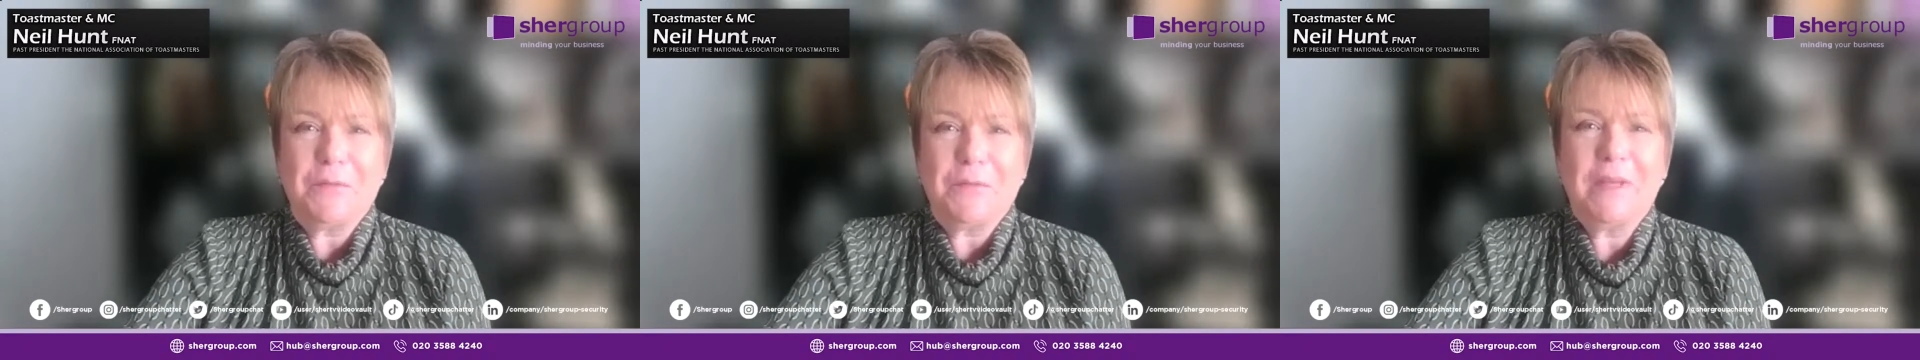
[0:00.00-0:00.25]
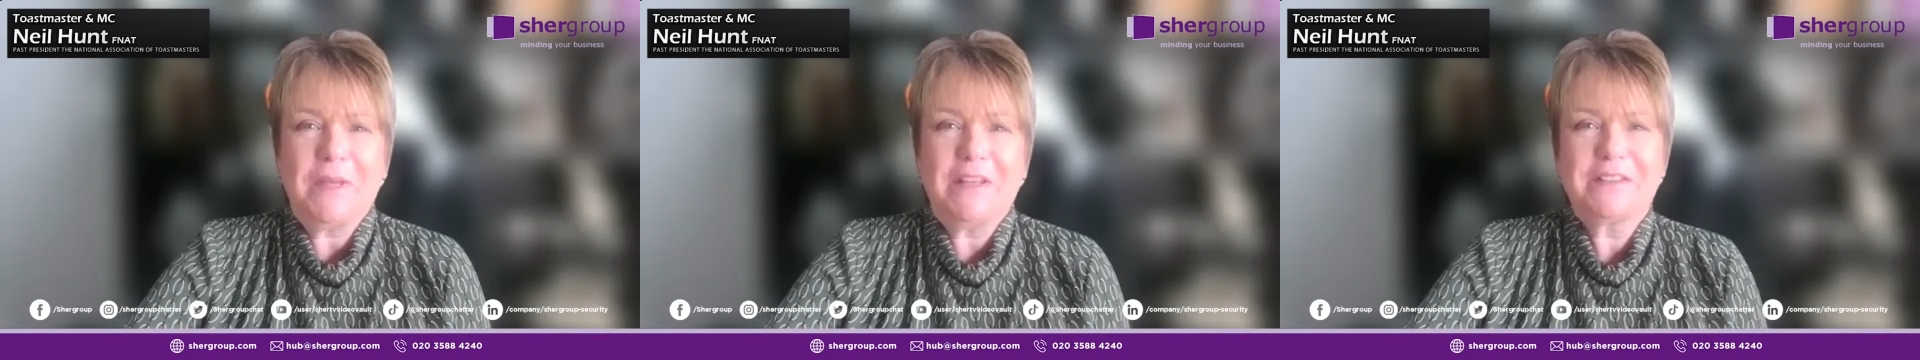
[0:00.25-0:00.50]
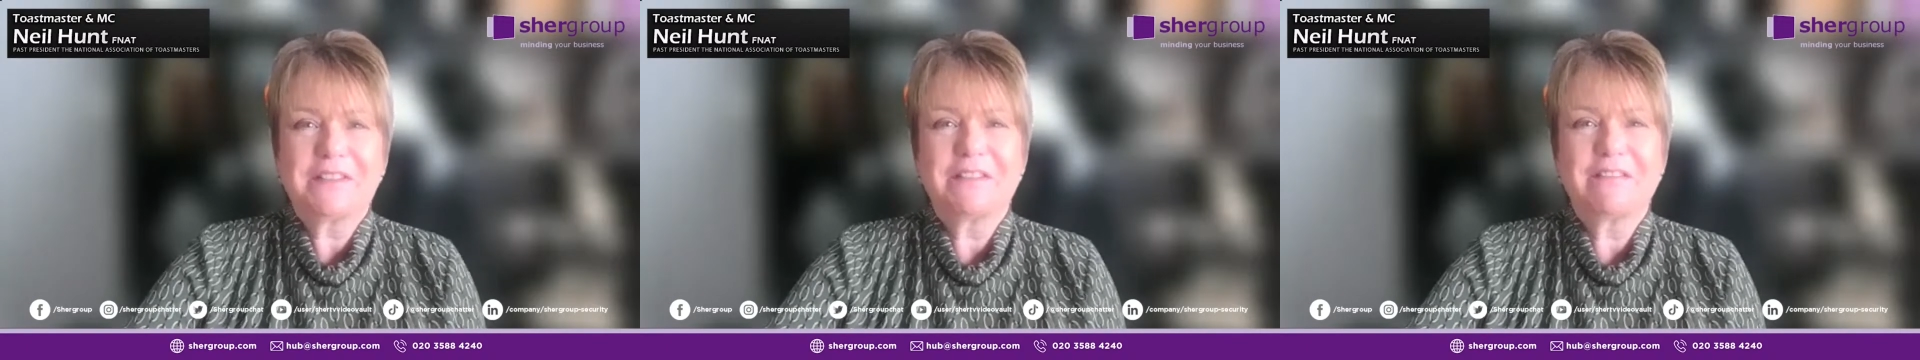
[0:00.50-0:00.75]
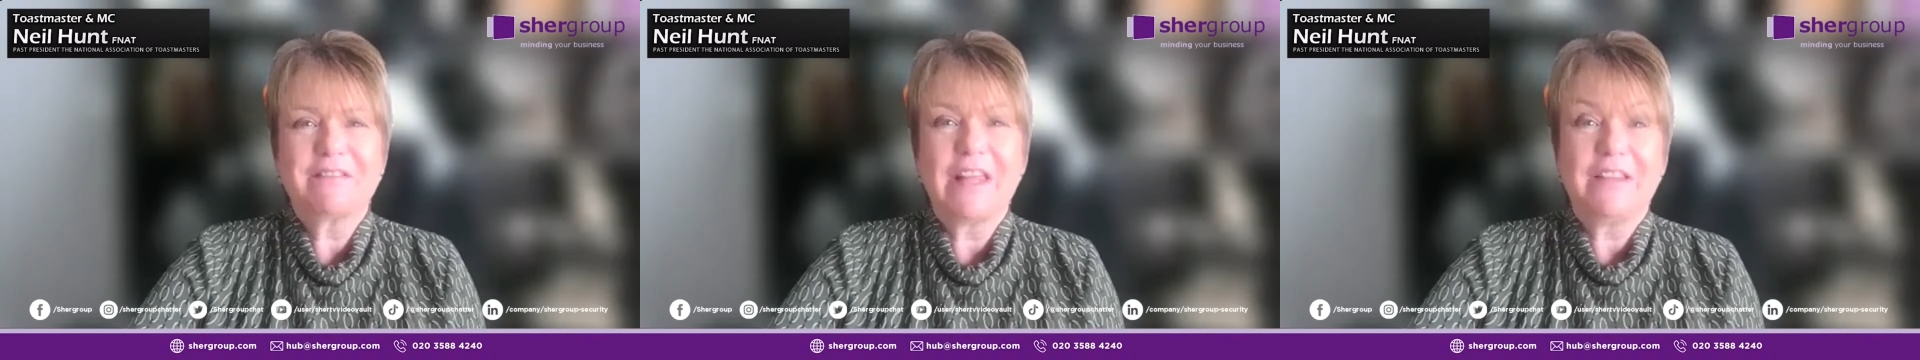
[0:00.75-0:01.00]
because
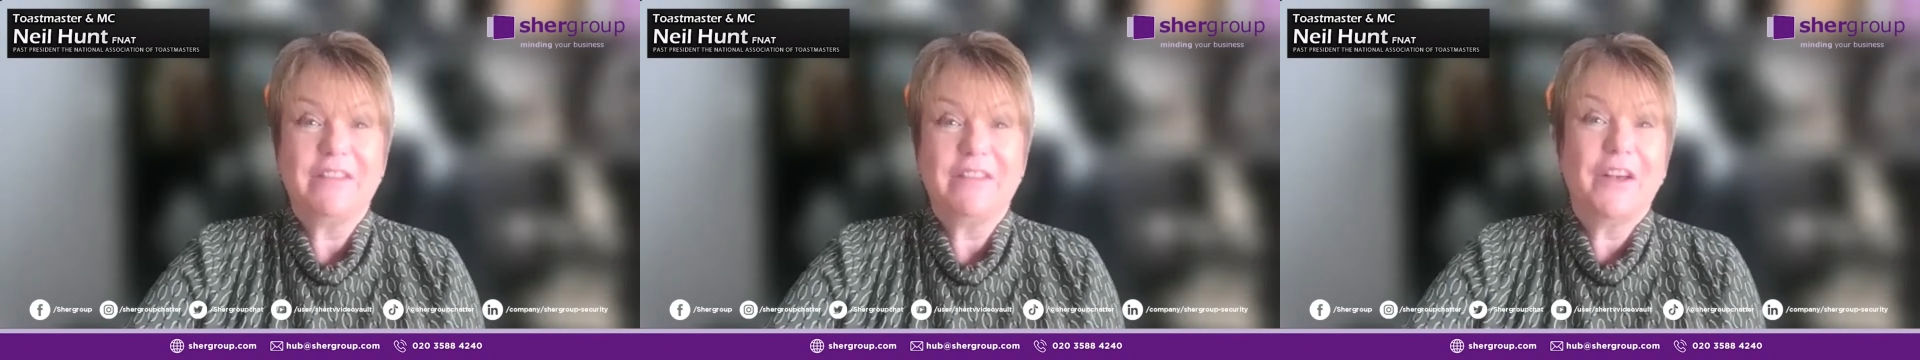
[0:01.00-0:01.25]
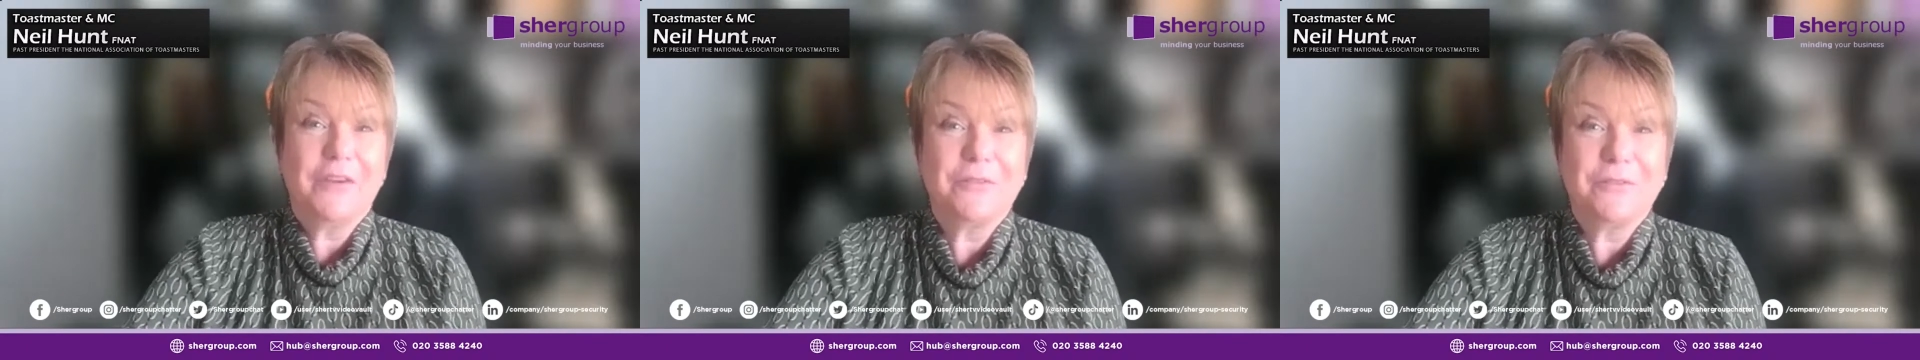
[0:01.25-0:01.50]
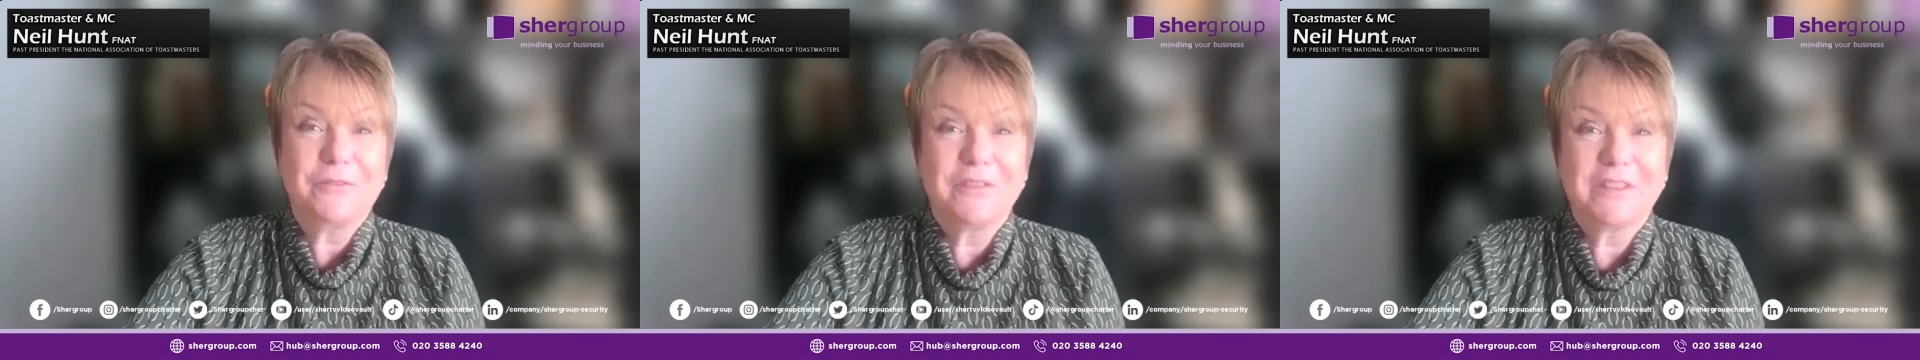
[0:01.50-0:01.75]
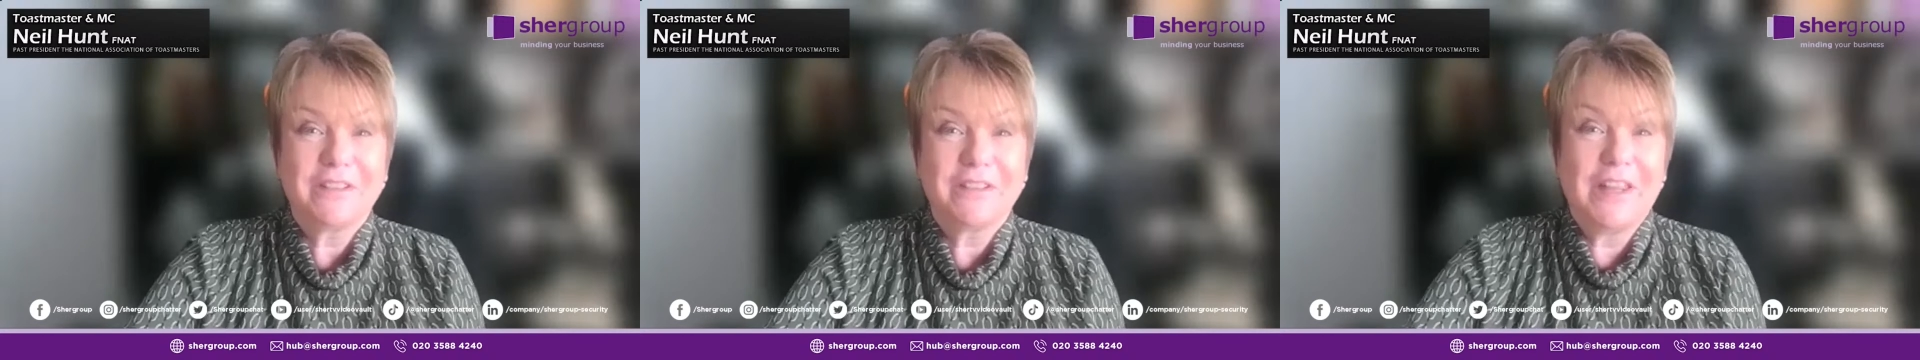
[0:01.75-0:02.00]
they know
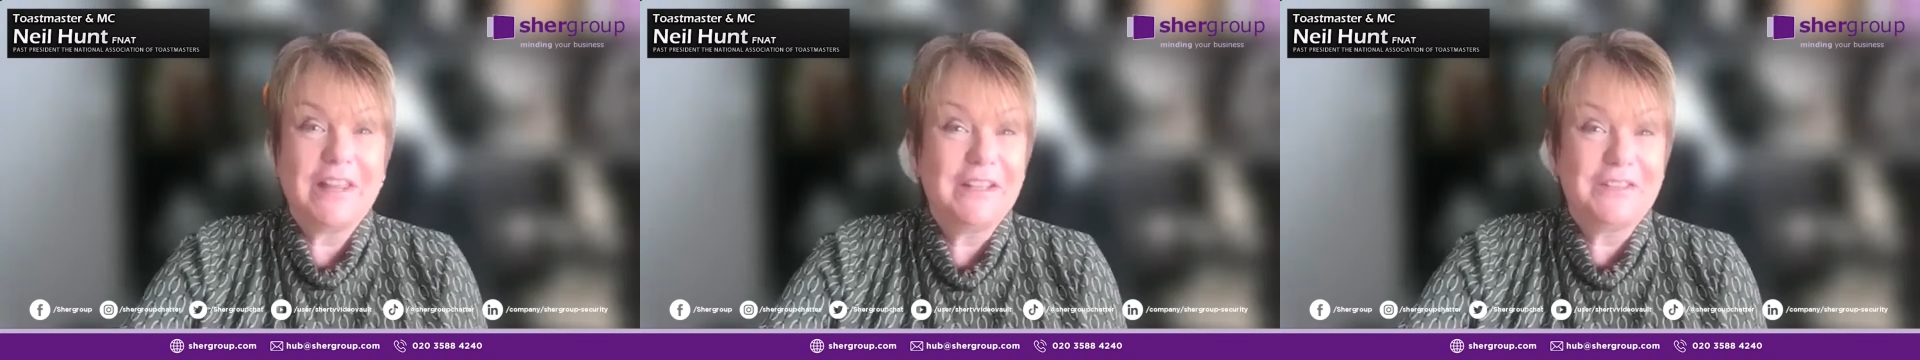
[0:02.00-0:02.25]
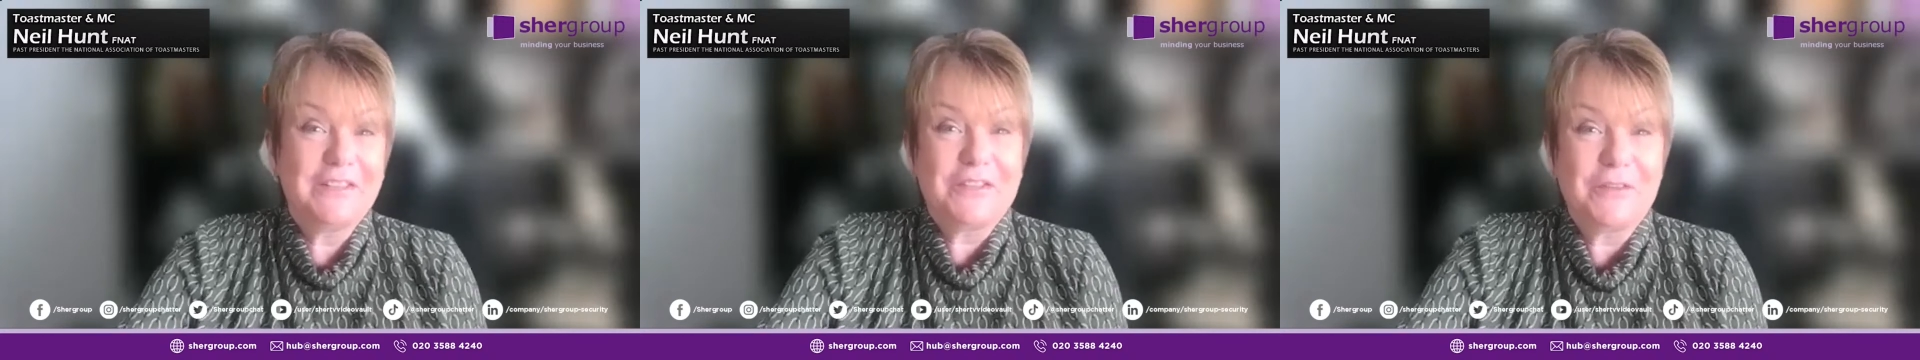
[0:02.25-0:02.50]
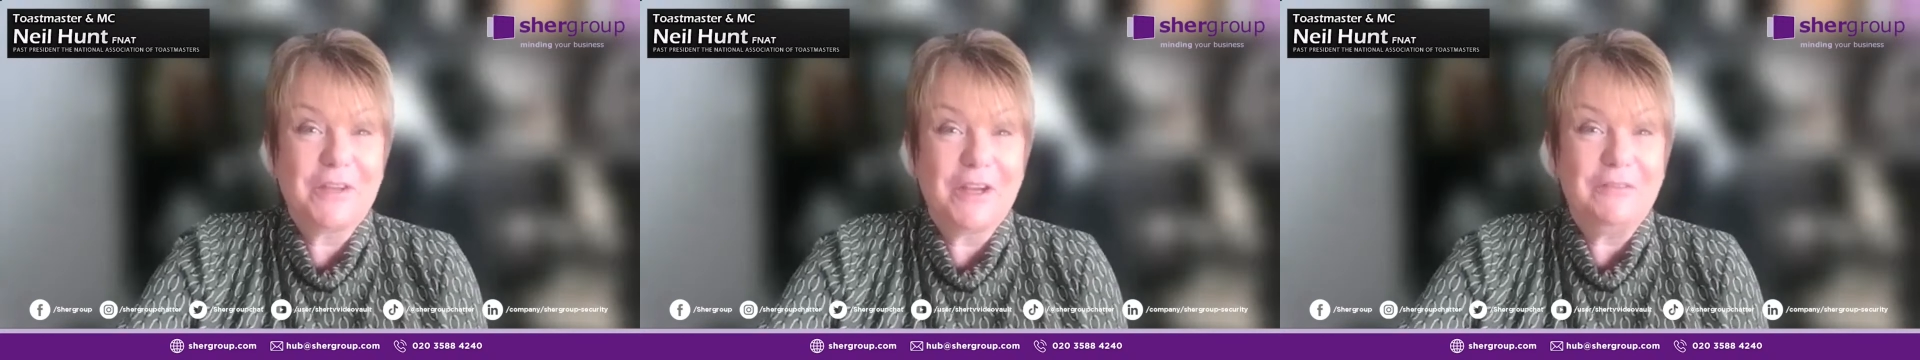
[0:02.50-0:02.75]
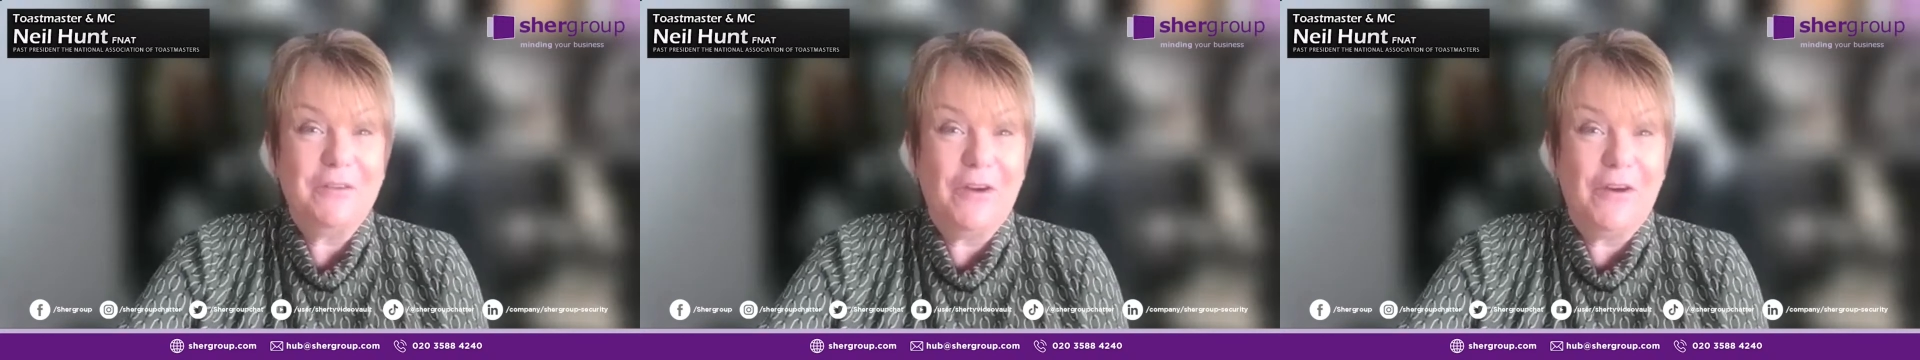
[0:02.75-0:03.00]
that things do
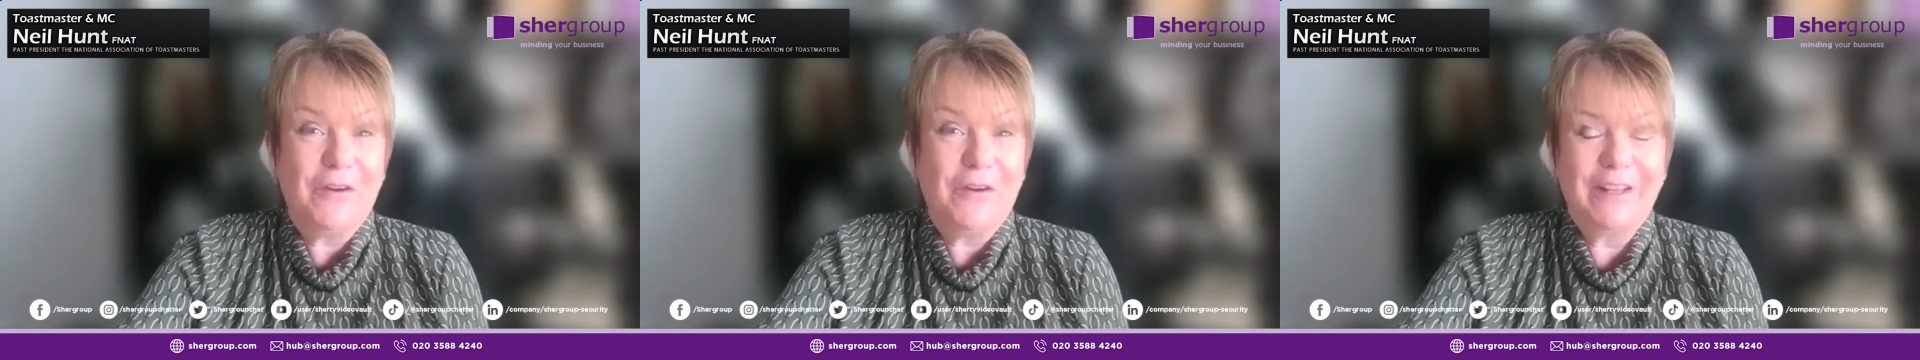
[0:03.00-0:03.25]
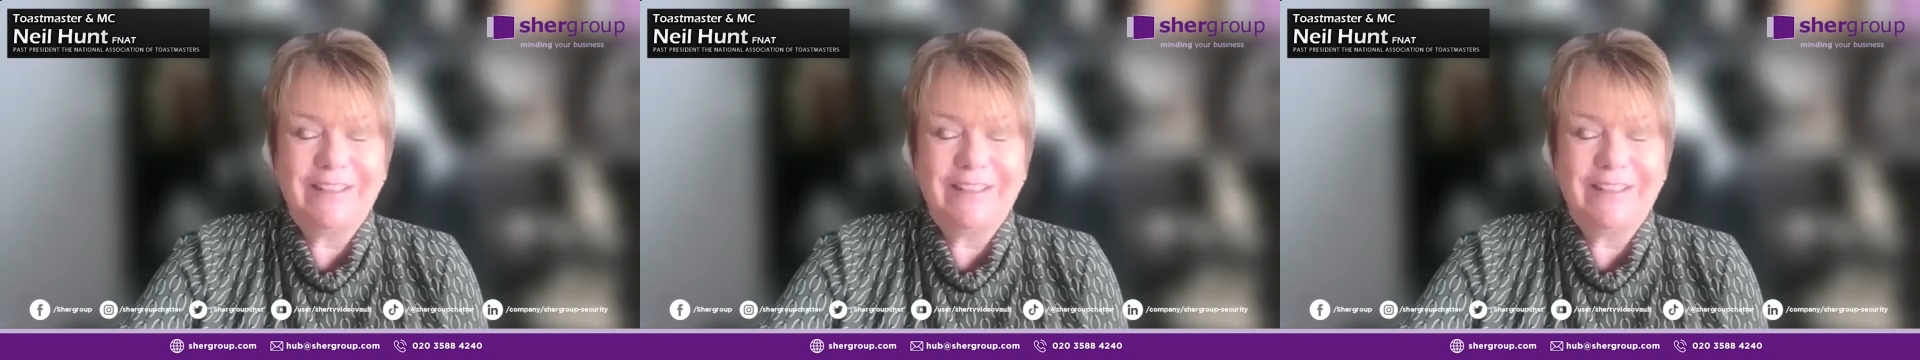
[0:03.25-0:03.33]
go wrong.